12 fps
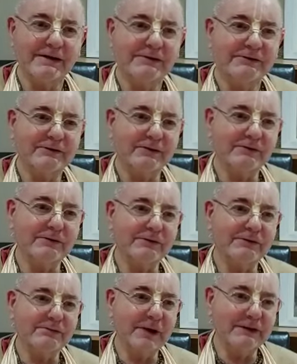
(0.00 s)
So of
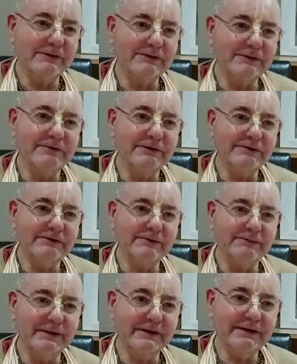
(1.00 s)
course Madhu is the
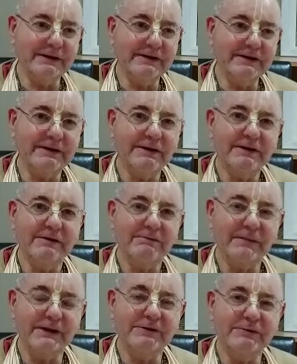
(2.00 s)
bee.
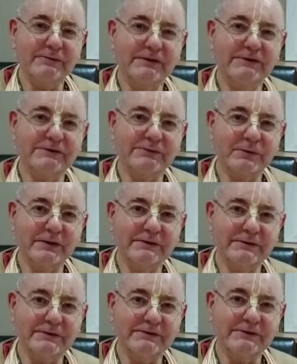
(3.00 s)
Madhu means
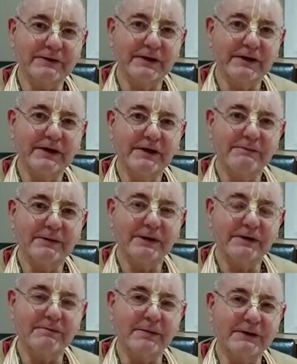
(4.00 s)
sweetness,
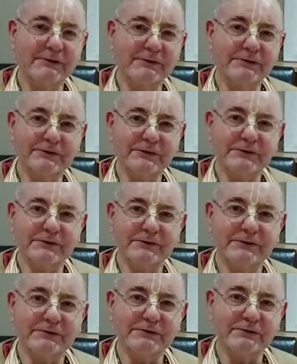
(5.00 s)
but Madhu is
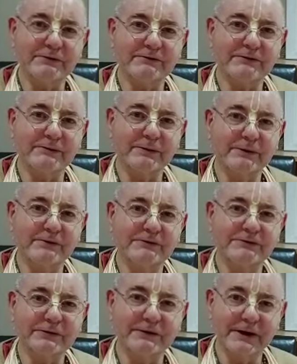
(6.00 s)
also short for
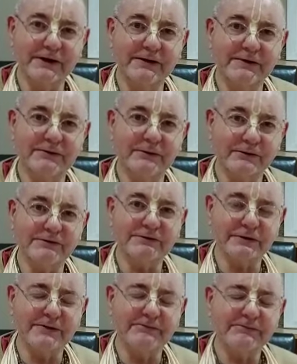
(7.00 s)
Madhusyadan or
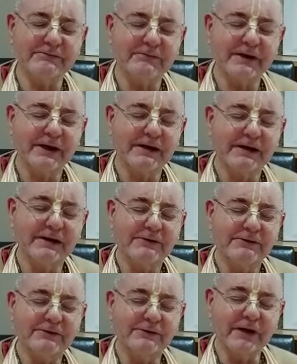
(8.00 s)
Krishna.
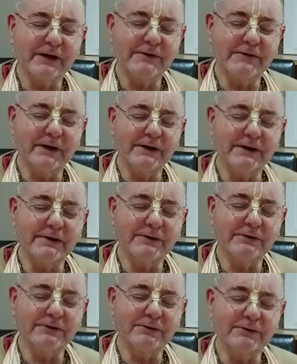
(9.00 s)
So Radharani
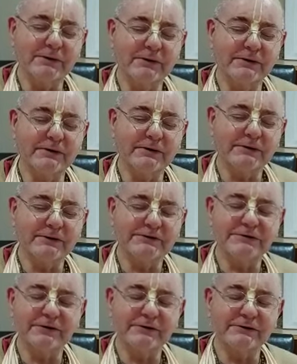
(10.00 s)
heard the word,
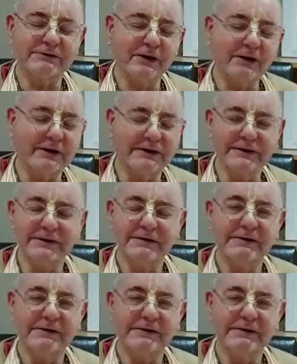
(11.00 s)
Krishna has gone.